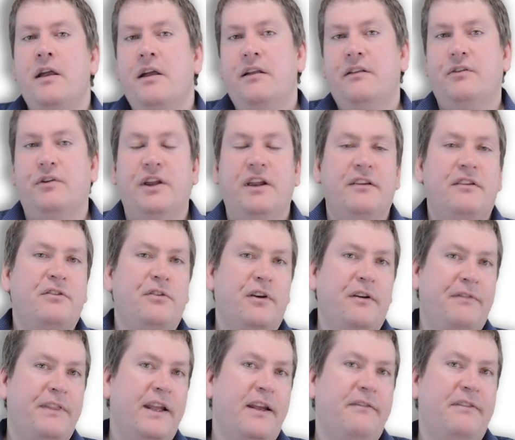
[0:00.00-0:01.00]
So you can sort
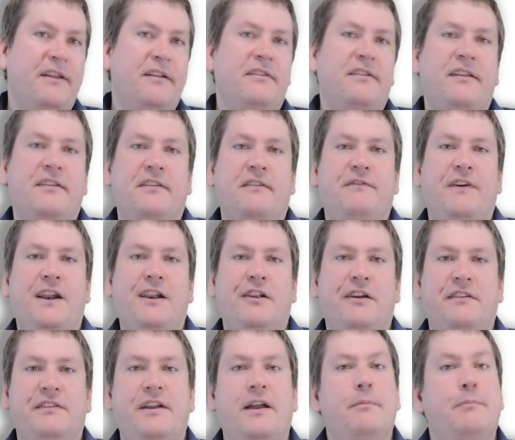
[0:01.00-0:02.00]
of think of this as the final
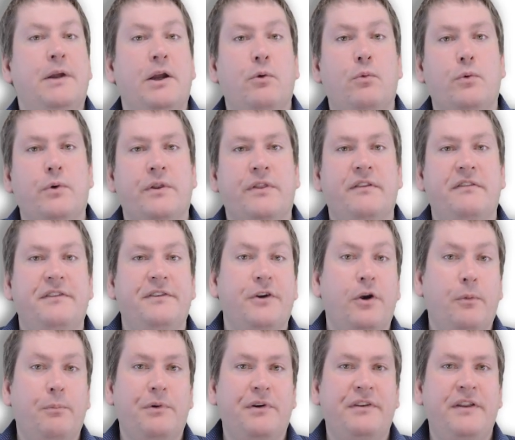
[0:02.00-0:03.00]
exam being worth
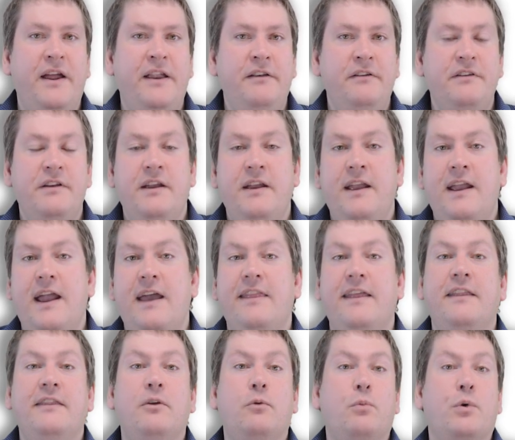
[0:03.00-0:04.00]
0%, and
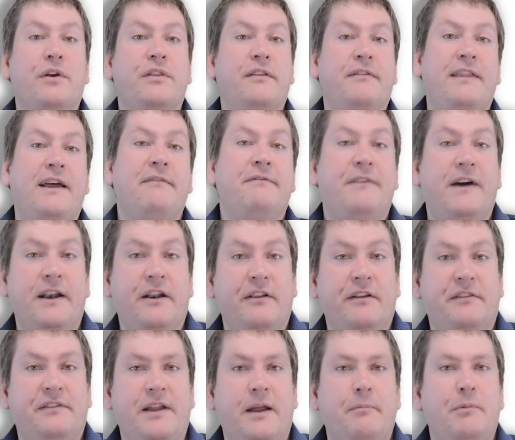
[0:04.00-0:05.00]
then the worth of that final
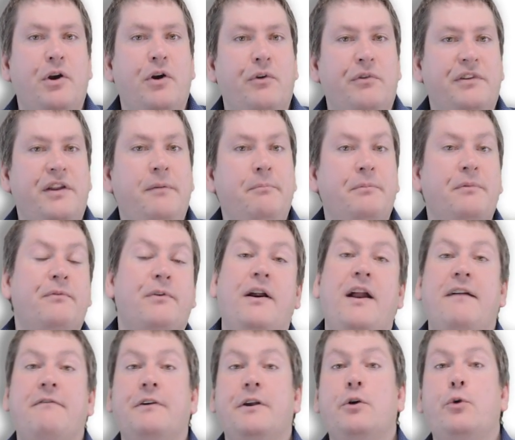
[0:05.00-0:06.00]
exam goes up for
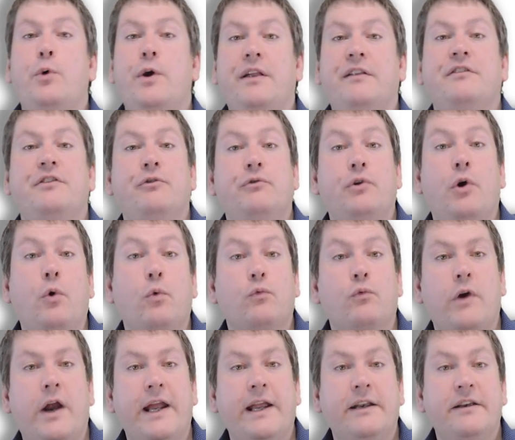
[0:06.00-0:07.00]
every quiz you don't
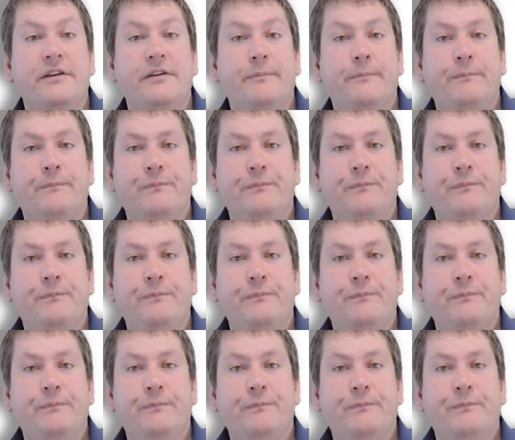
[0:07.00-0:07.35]
write.